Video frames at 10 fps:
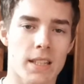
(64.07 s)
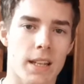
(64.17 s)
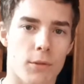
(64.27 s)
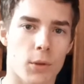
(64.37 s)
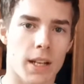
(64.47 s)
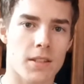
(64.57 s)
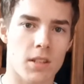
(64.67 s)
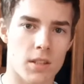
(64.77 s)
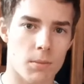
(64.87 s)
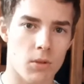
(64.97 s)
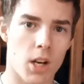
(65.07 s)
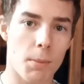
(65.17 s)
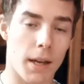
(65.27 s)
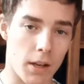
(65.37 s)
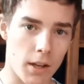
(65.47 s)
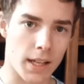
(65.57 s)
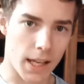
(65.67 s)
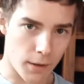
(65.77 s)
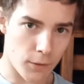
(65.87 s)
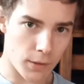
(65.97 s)
is everyone has to subscribe and like
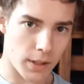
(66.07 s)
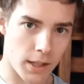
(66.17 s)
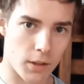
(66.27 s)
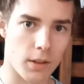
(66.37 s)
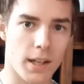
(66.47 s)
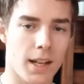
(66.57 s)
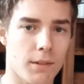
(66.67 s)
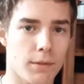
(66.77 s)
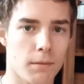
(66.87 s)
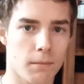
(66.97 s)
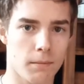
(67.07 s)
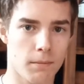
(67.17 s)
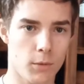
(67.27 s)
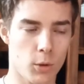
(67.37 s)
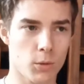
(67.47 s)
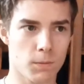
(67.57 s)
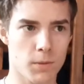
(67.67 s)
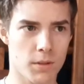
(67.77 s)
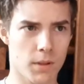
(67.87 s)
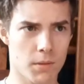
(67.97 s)
every video that I have. Or
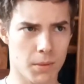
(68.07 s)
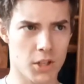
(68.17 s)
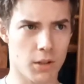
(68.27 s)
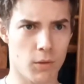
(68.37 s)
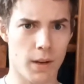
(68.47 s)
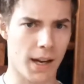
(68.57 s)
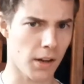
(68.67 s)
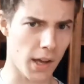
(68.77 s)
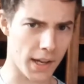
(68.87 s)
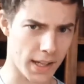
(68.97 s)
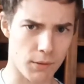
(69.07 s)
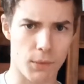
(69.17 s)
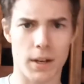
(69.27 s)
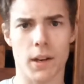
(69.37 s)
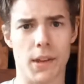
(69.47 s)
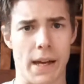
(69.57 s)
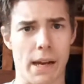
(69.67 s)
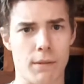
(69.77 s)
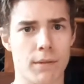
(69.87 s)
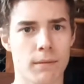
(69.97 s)
subscribe to my channel and like every video that I
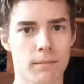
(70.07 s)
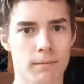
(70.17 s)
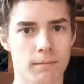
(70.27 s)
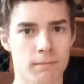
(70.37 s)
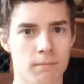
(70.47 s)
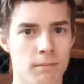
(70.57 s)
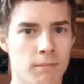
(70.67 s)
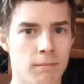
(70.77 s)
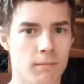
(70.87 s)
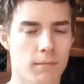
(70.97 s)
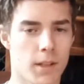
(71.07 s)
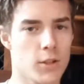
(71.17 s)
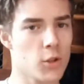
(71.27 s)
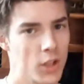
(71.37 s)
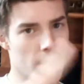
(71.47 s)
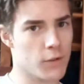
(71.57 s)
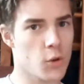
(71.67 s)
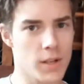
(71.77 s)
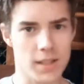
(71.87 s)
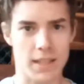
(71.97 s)
have. You don't have a
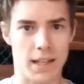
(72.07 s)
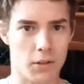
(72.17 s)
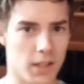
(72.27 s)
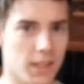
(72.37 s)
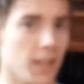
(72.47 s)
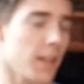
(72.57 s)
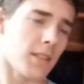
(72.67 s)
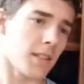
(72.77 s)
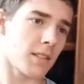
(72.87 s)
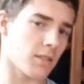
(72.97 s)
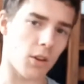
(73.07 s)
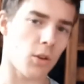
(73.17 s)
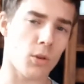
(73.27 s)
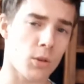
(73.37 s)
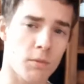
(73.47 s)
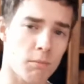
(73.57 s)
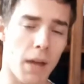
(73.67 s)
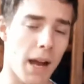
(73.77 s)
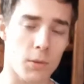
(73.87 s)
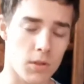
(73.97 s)
choice in that, okay? This is a law
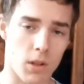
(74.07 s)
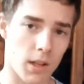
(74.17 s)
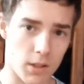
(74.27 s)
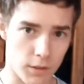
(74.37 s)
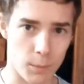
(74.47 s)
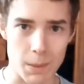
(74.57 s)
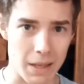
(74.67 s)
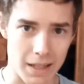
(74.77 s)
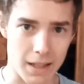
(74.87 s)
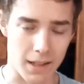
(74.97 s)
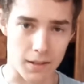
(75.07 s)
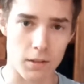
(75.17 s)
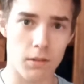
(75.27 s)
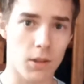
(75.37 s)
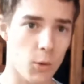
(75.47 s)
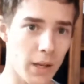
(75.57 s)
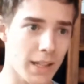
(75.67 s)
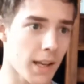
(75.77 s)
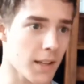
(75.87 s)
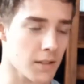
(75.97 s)
outside of me being king. The
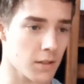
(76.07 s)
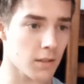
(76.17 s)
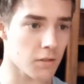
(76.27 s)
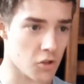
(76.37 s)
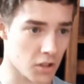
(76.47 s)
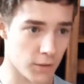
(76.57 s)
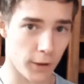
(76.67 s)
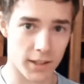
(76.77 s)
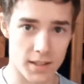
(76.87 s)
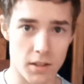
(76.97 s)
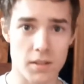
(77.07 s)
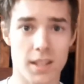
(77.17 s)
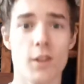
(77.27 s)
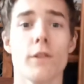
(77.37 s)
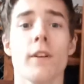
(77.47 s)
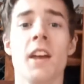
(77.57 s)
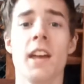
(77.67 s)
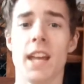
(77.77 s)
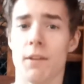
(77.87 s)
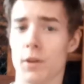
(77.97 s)
Queen has justified this herself.
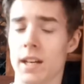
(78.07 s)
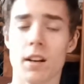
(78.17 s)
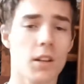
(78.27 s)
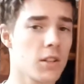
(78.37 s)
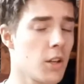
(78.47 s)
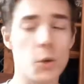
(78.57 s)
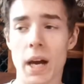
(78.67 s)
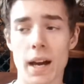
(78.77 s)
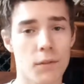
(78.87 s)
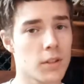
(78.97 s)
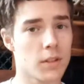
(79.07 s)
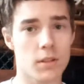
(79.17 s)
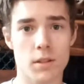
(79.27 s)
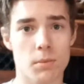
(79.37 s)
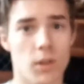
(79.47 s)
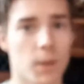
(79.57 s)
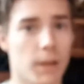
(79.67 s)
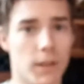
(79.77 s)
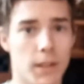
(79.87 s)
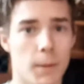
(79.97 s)
If you're in England, you have to subscribe and
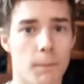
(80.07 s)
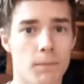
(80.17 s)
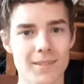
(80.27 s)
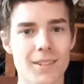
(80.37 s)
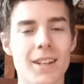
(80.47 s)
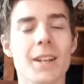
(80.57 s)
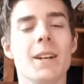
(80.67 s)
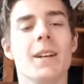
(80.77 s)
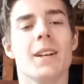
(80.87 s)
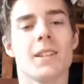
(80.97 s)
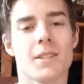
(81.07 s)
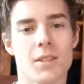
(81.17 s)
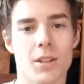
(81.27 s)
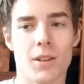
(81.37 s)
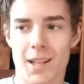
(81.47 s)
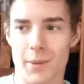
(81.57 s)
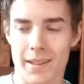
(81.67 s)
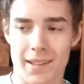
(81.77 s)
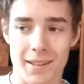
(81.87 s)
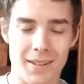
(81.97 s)
like. So
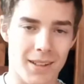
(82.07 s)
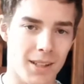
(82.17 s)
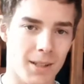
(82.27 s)
anyway, yeah.